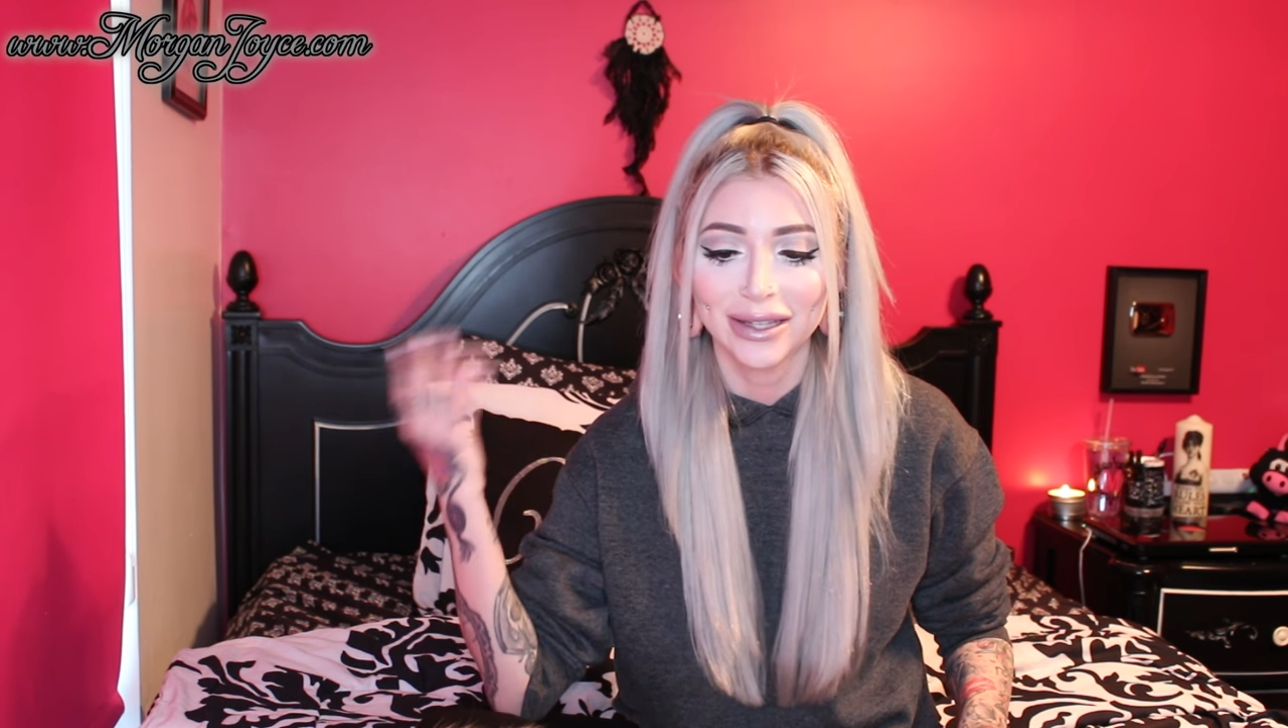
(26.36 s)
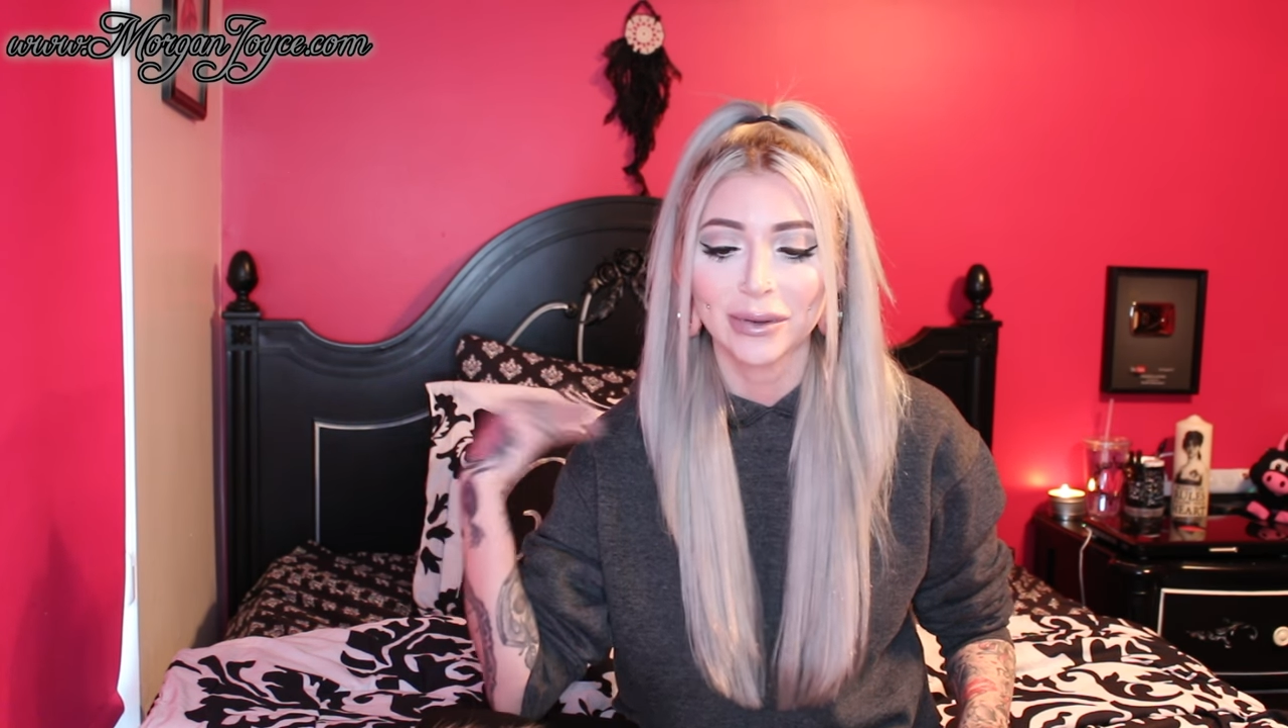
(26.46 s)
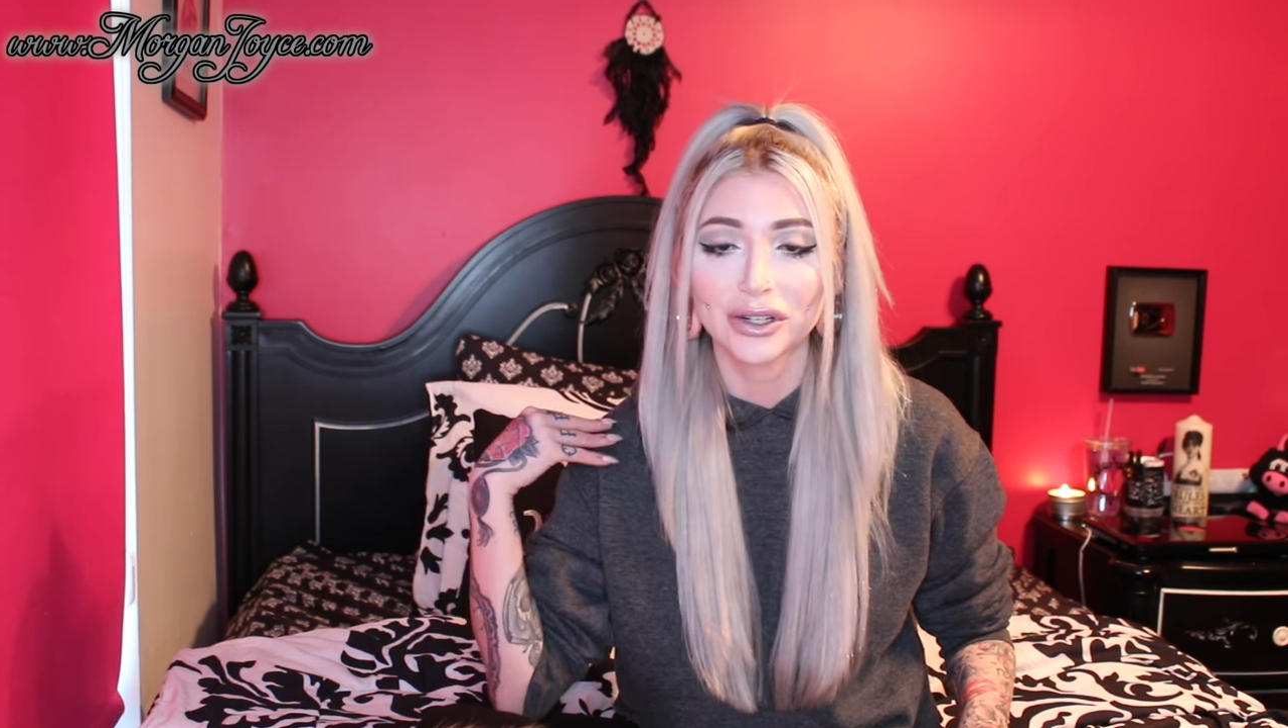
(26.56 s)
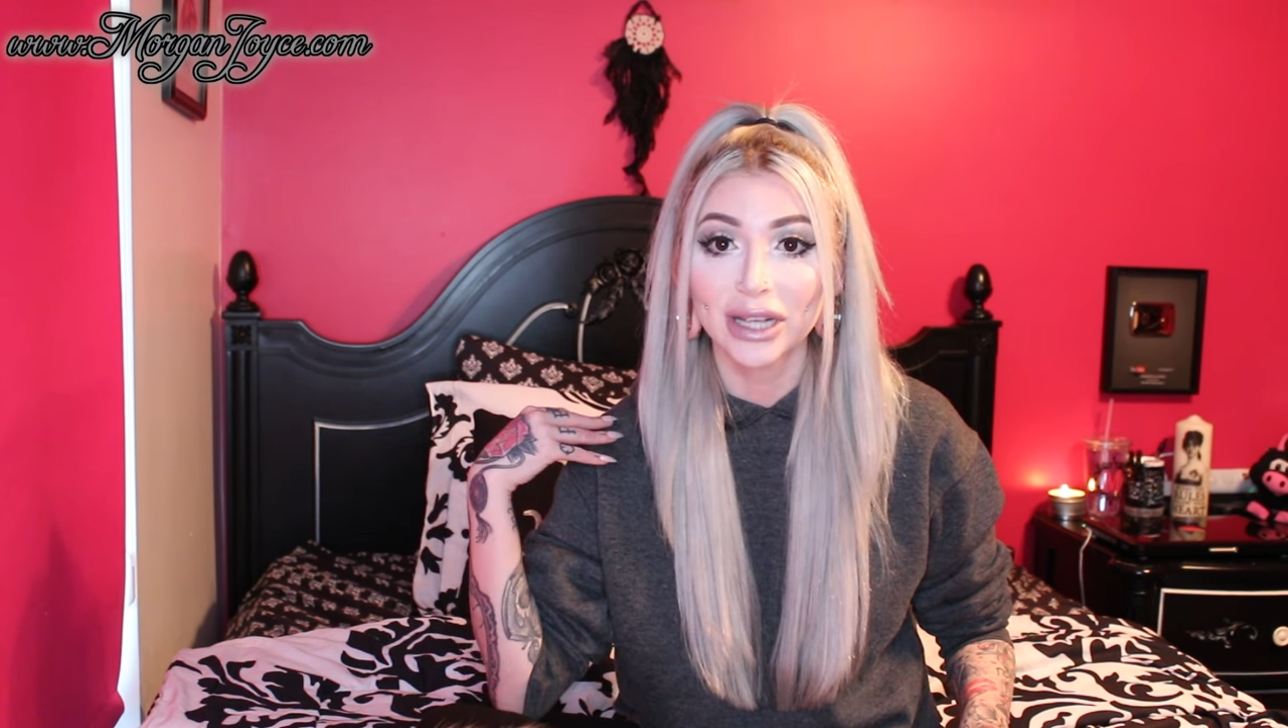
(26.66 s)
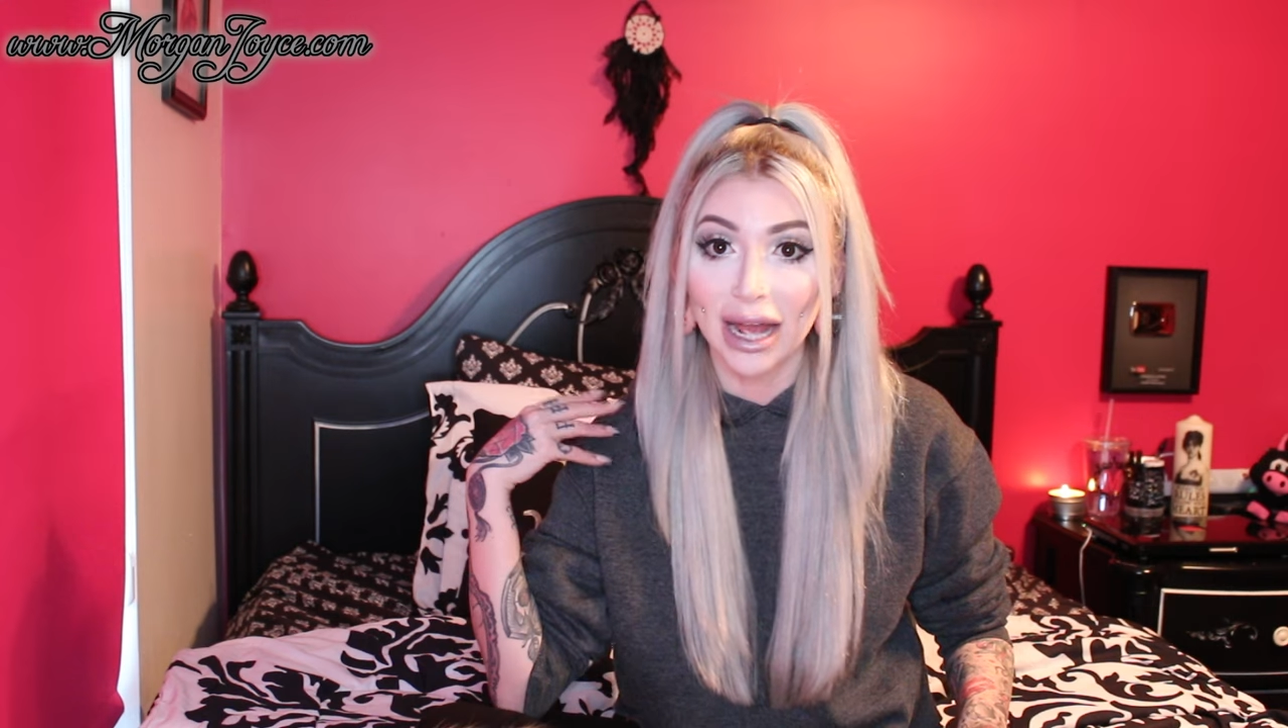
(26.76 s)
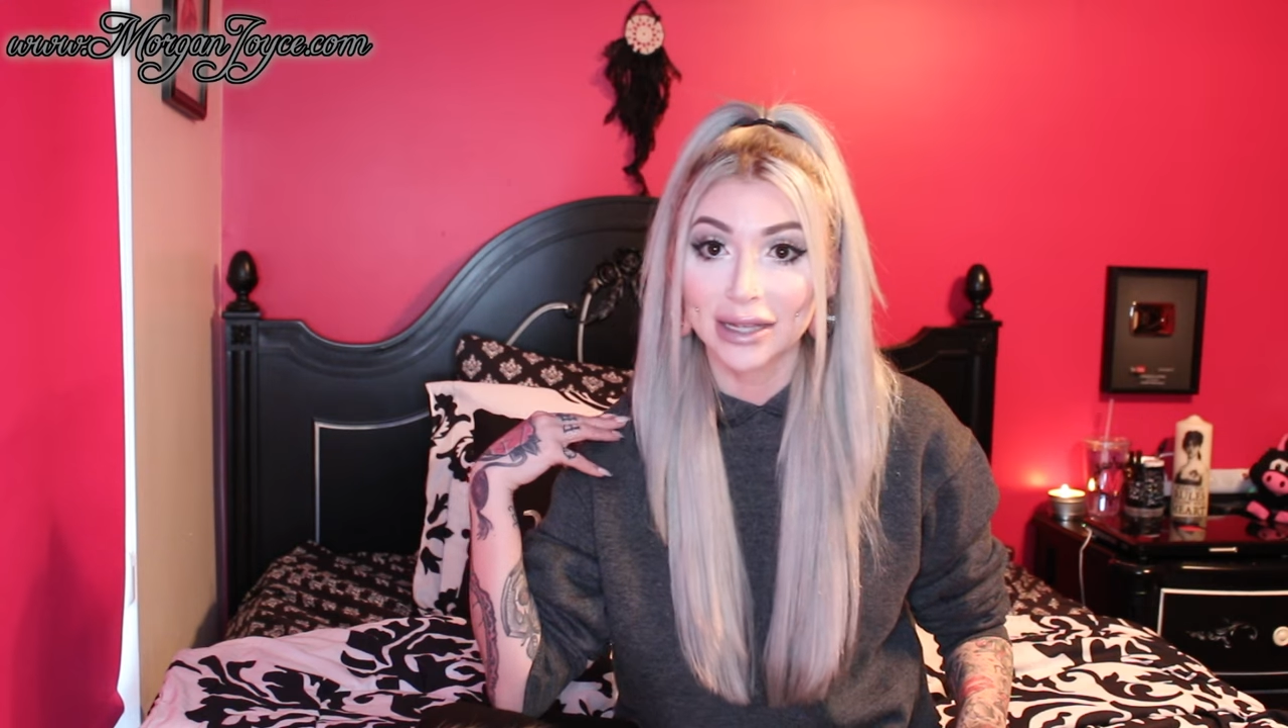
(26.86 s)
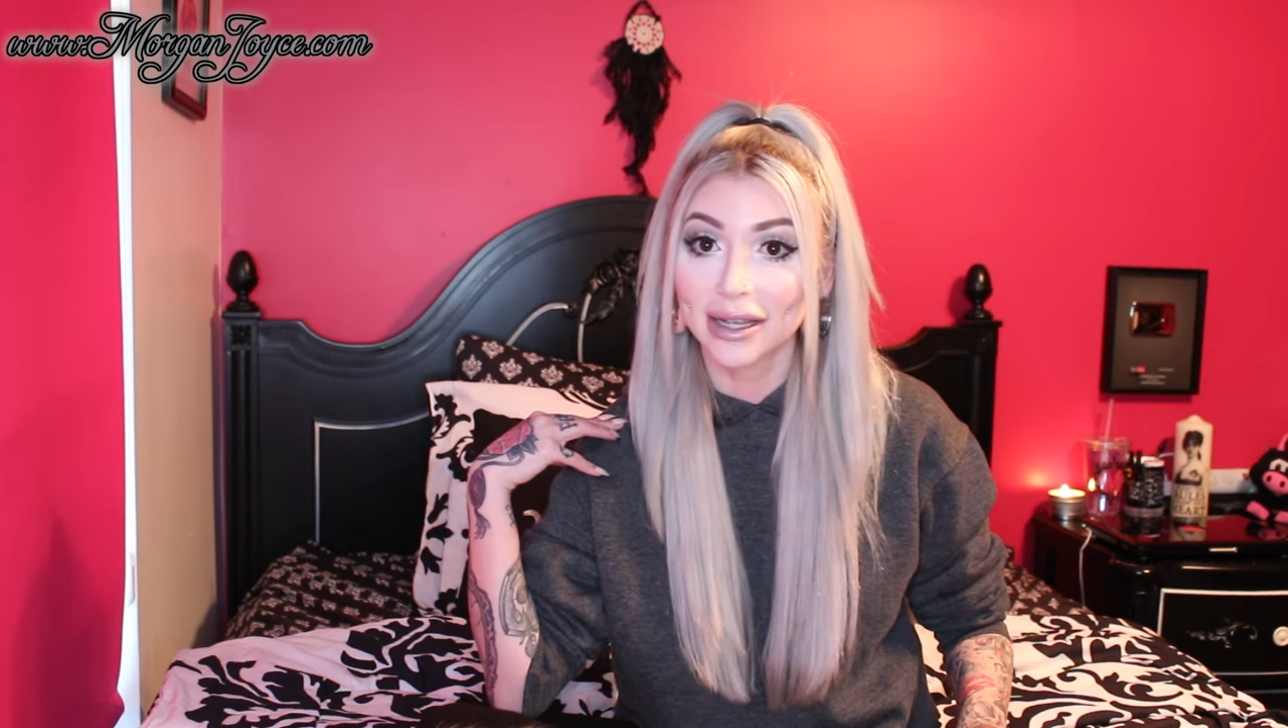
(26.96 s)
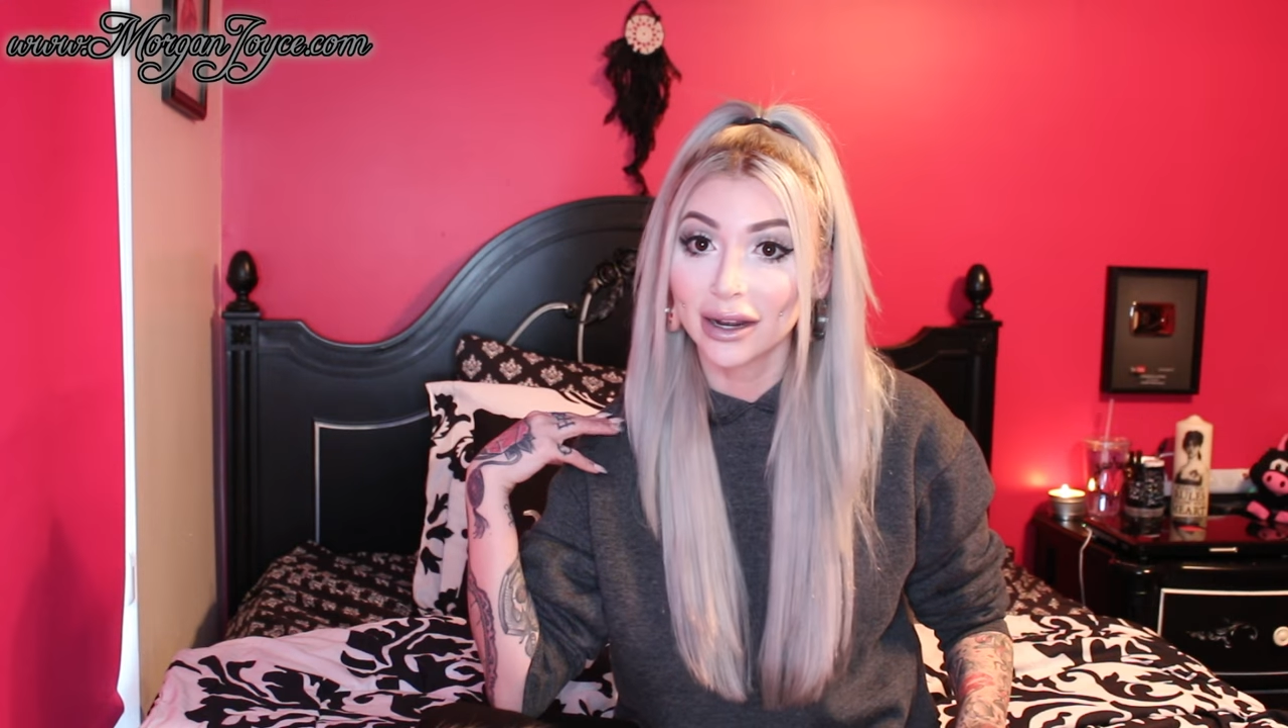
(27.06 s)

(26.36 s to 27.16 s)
especially as a